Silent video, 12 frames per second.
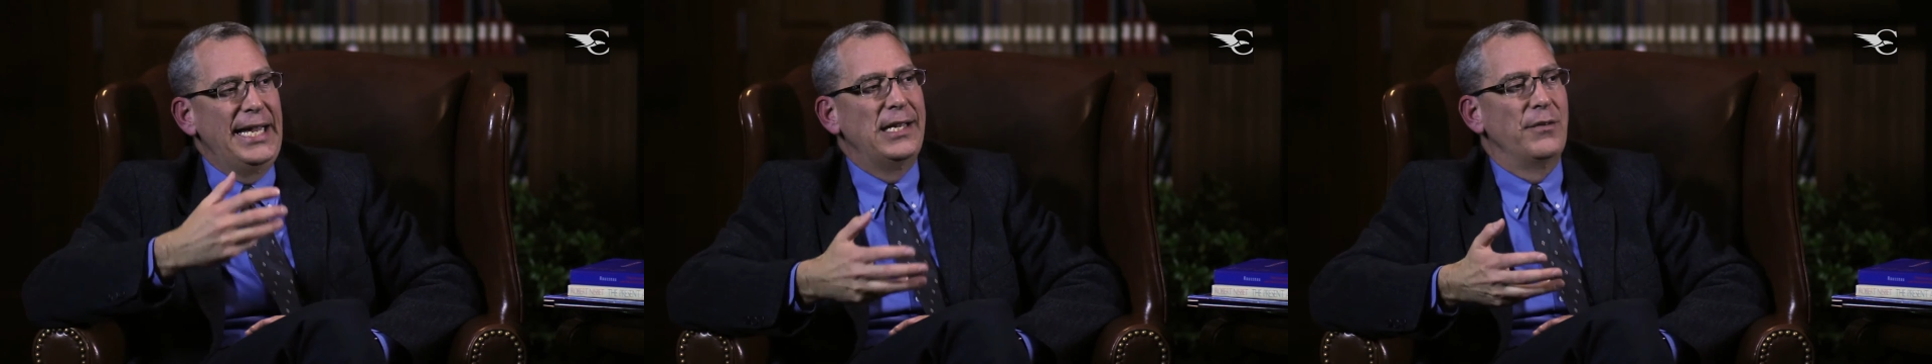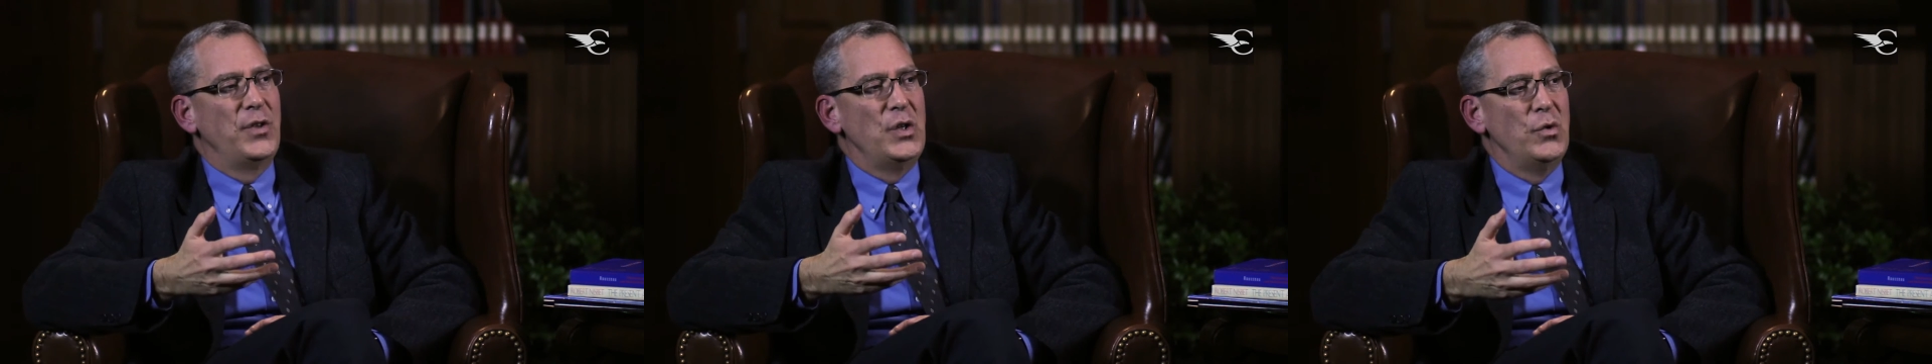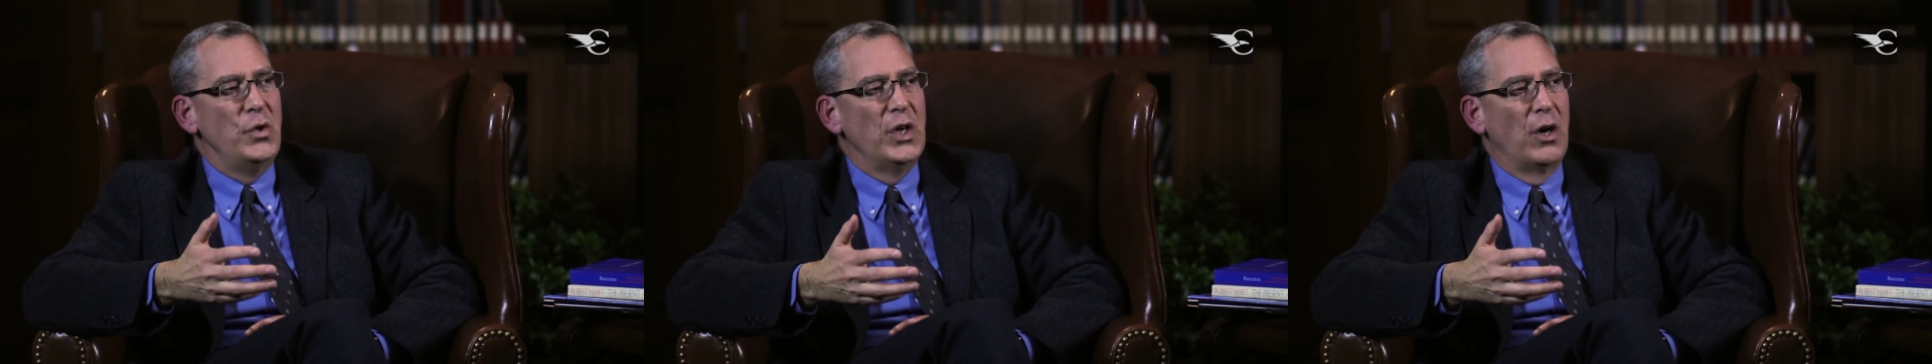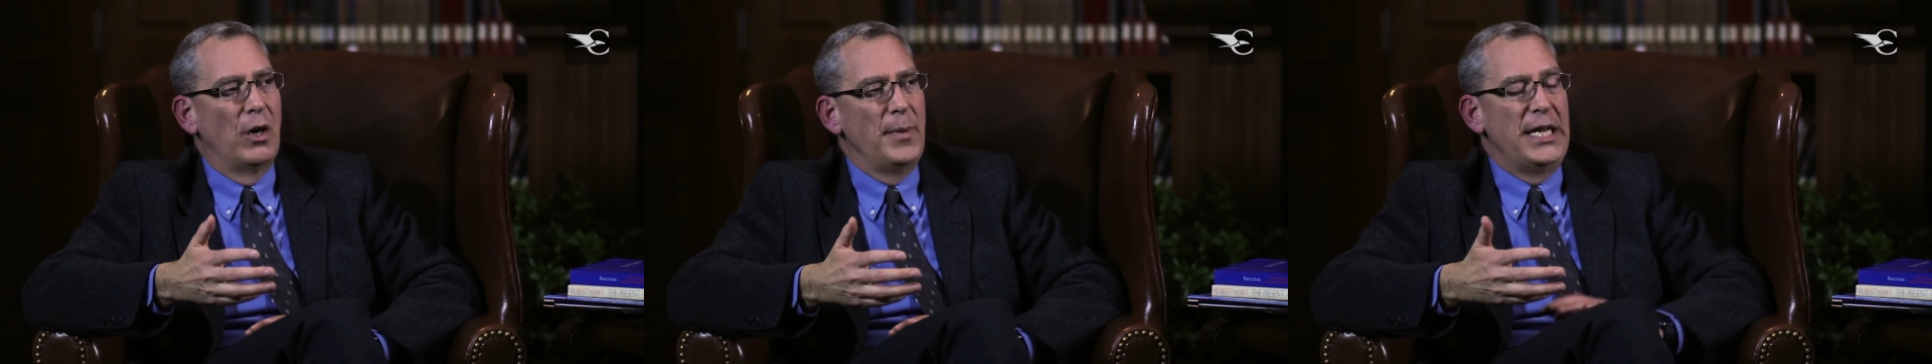and of the
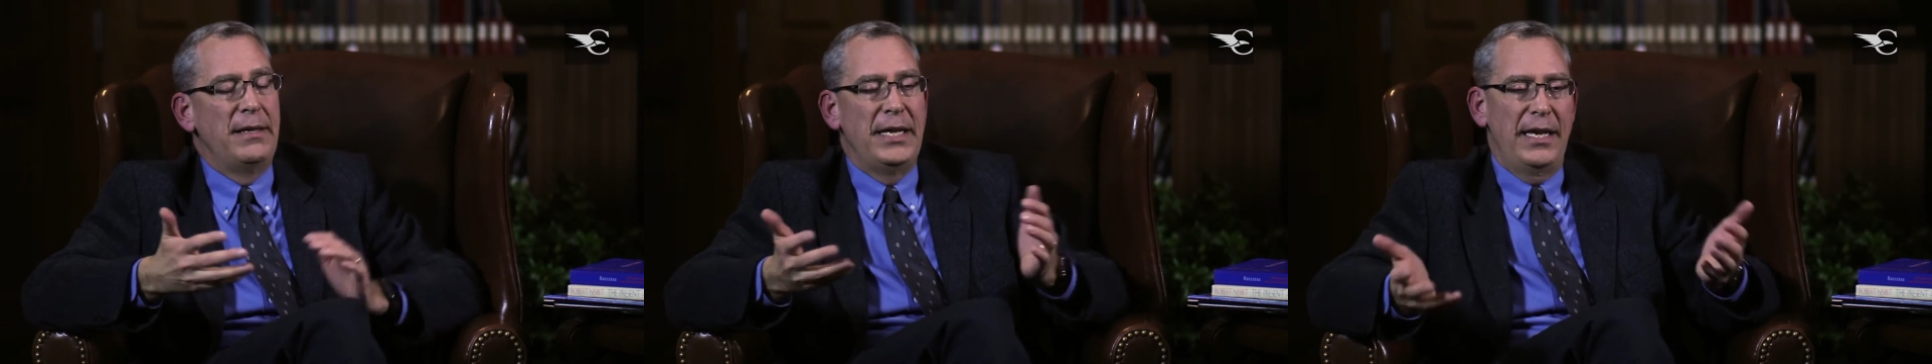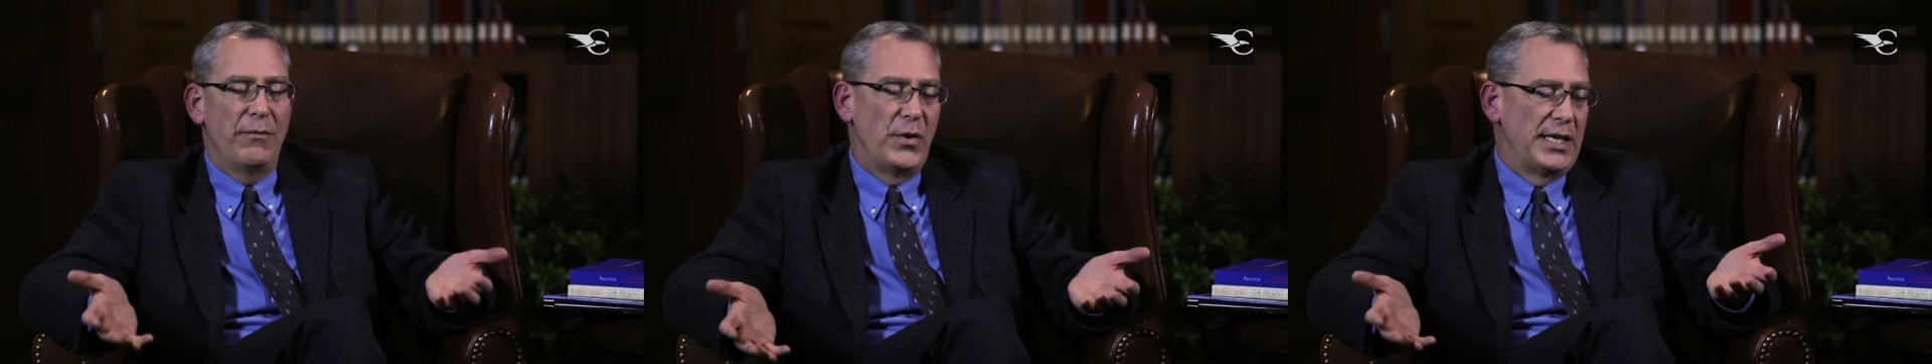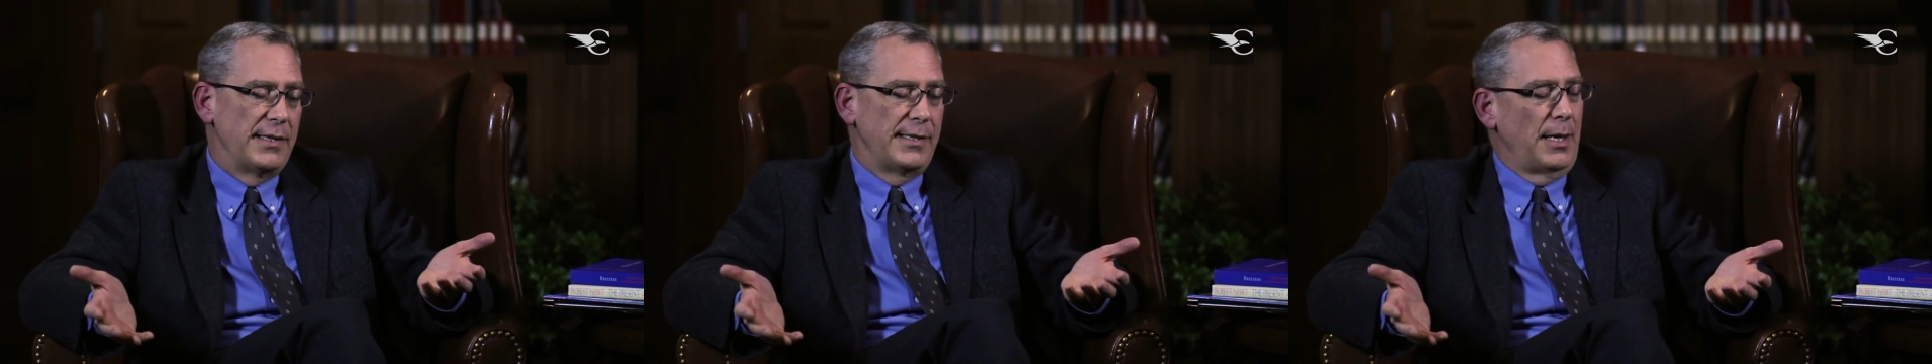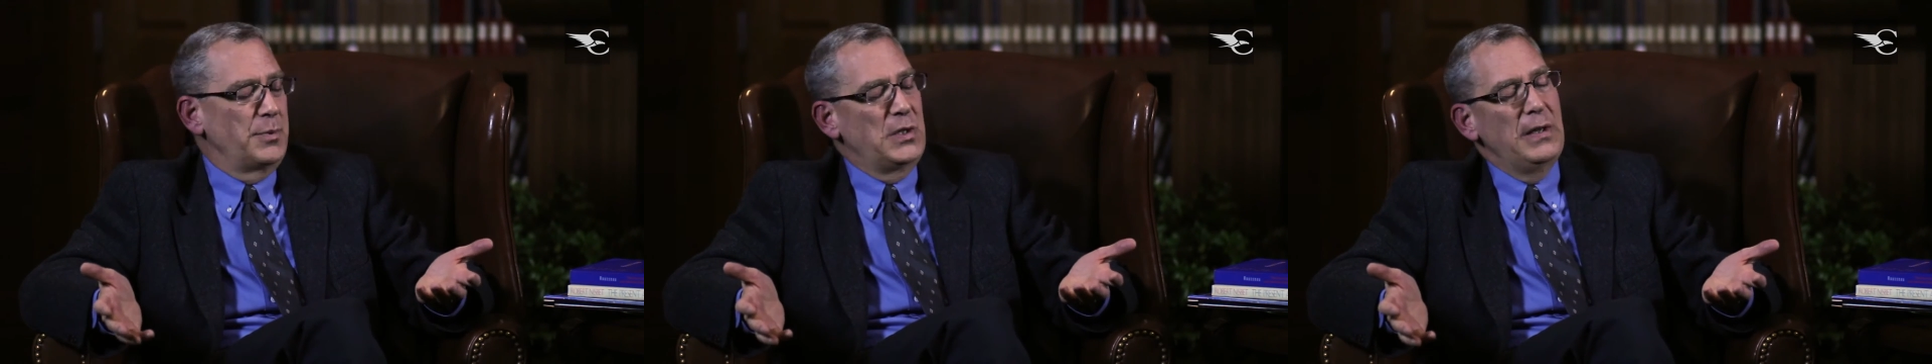Union Army. If we can
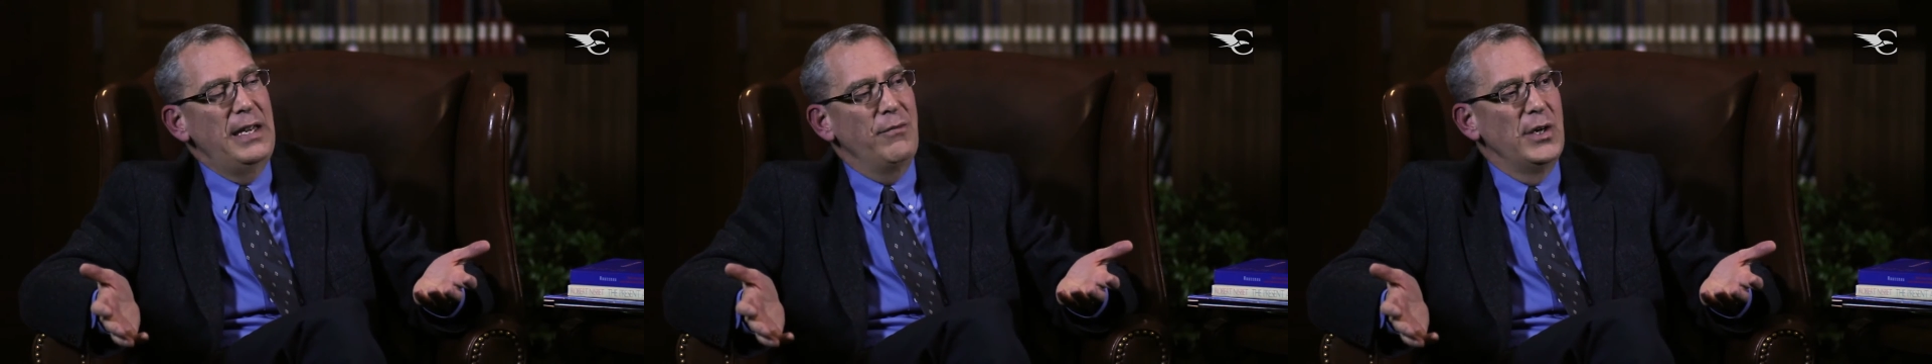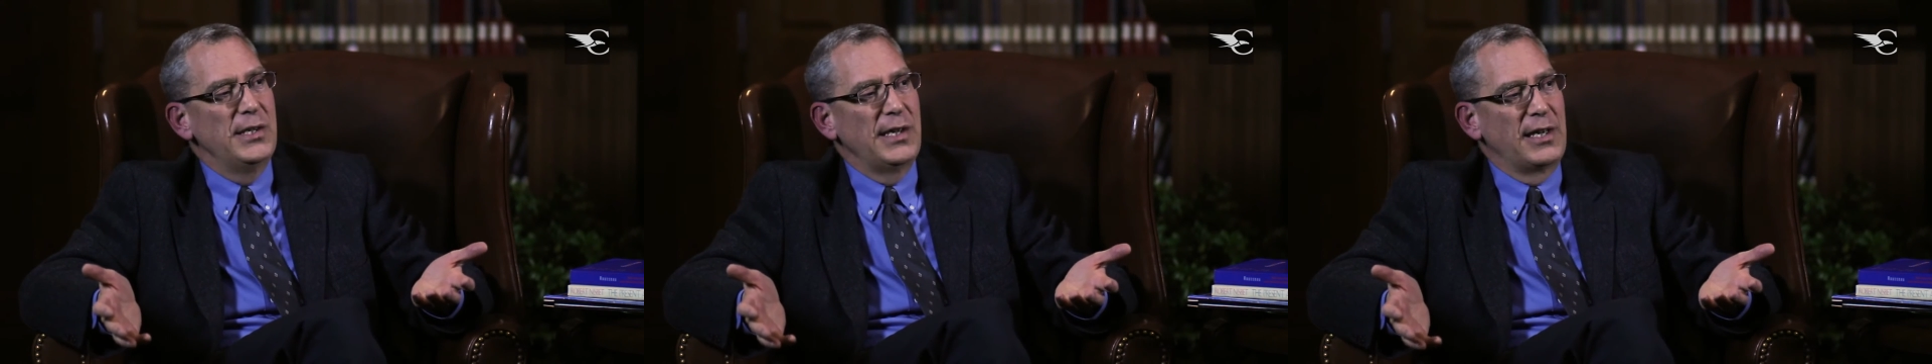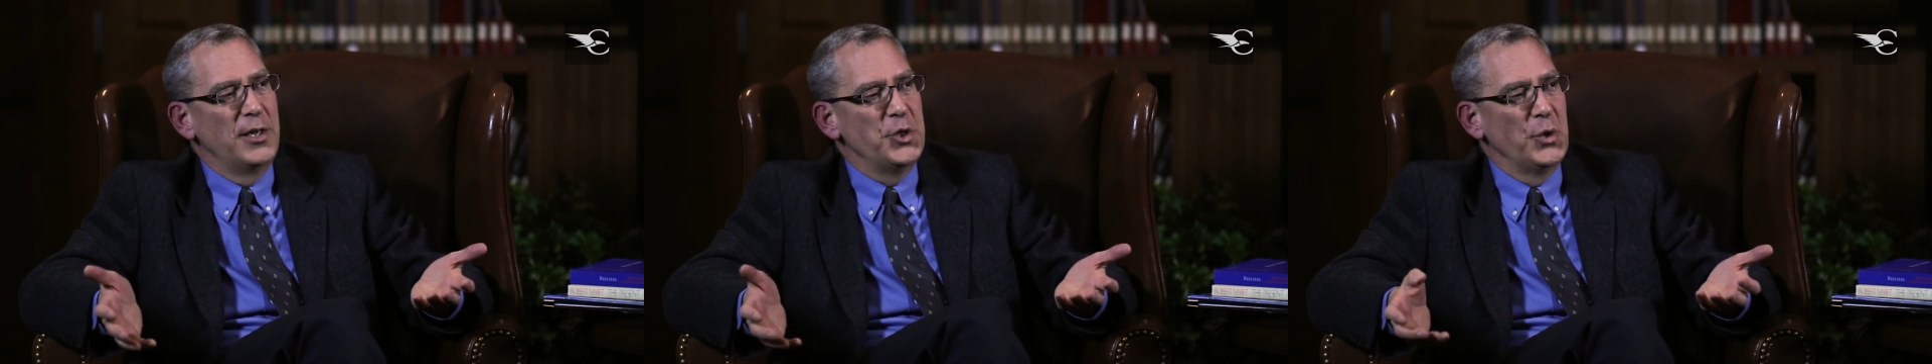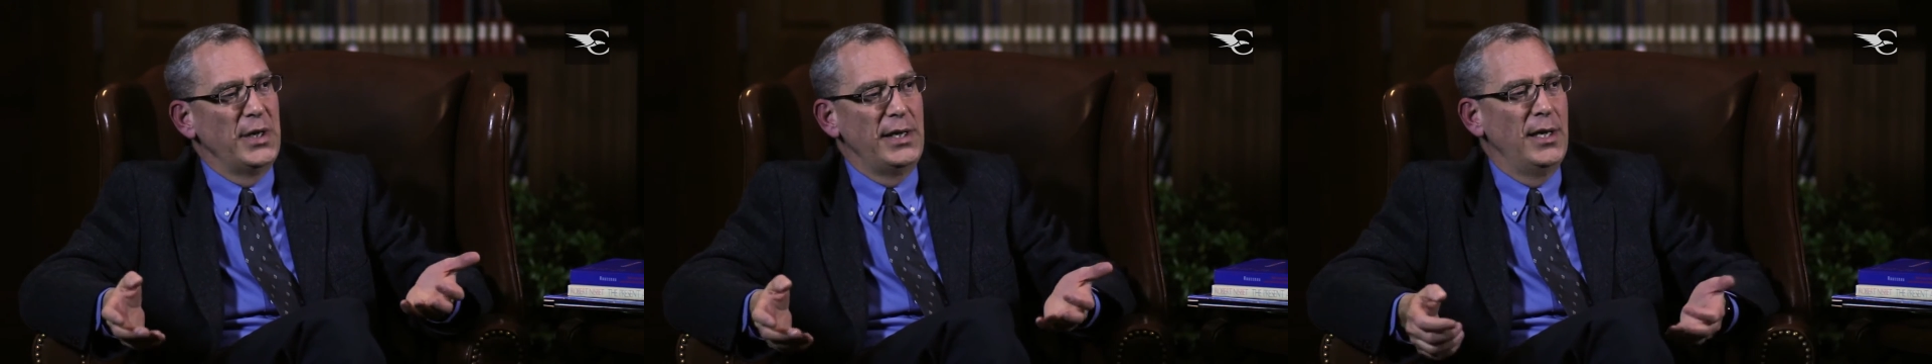stop slavery as a
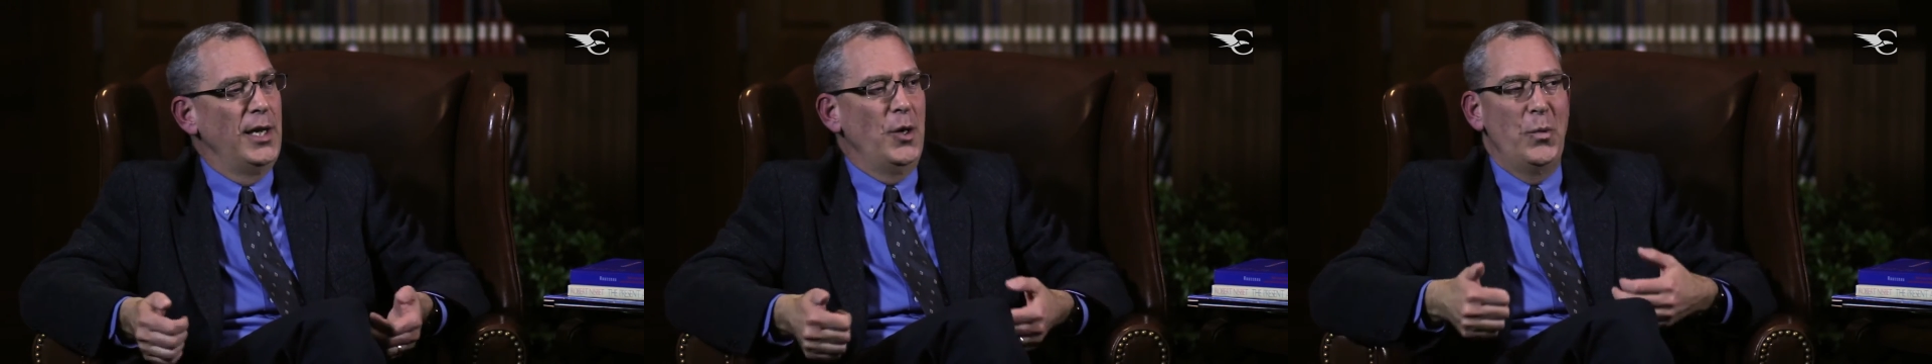country,